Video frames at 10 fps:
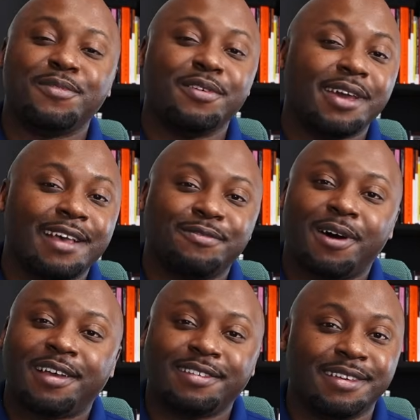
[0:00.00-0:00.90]
of you guys
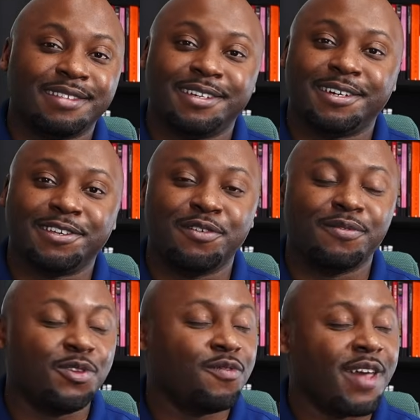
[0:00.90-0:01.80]
watching us here,
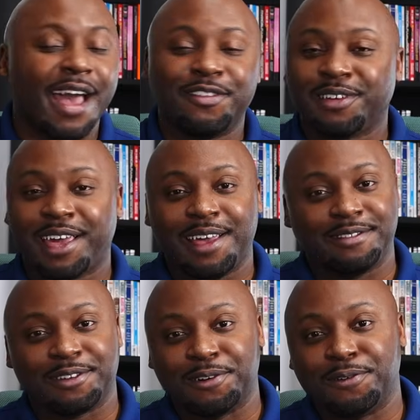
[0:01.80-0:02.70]
you've had your case
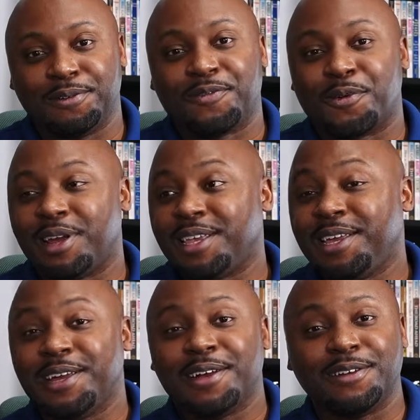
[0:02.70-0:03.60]
code for a
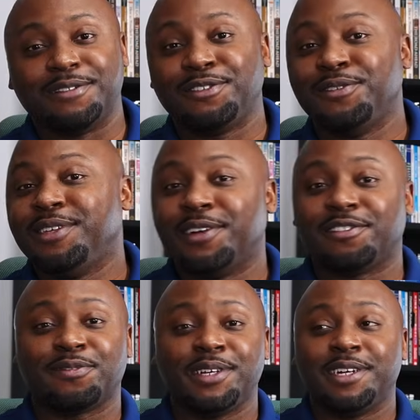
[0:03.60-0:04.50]
year, 2 years,
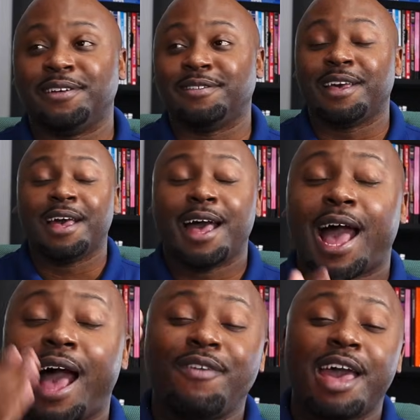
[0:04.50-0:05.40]
3 years.
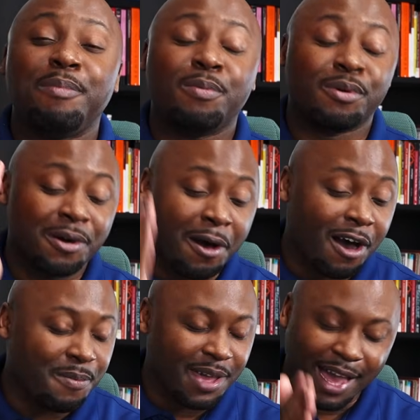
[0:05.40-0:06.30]
I've had people
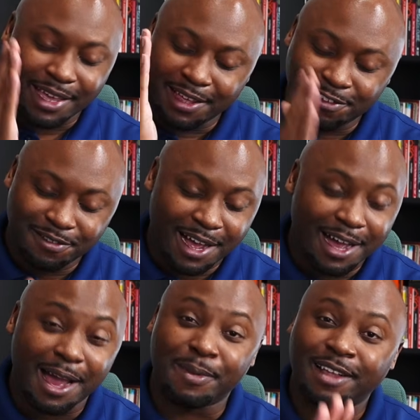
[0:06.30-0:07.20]
call me, I kid you
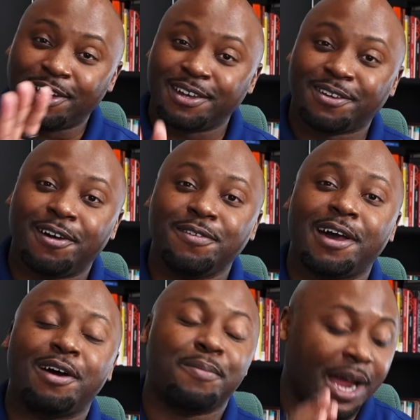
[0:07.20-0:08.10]
not, I'm not trying to call you
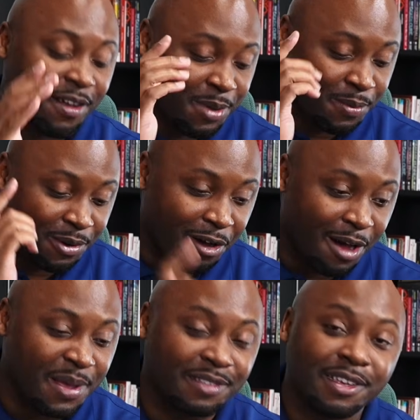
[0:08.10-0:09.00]
out, but I had people call
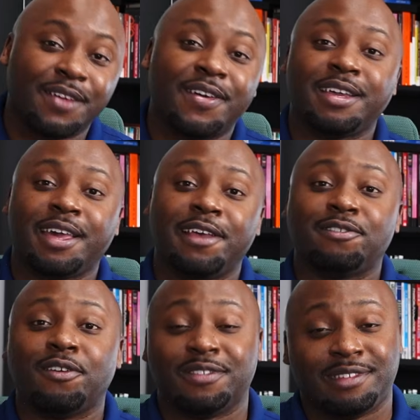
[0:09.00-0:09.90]
me and say they've had a case
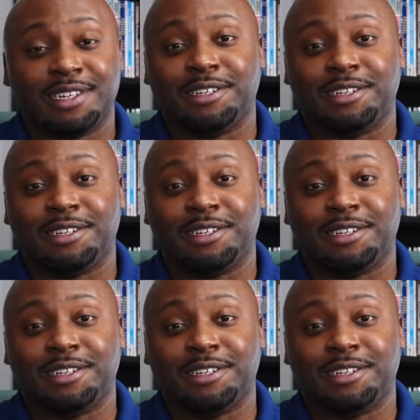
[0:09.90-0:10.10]
code for 10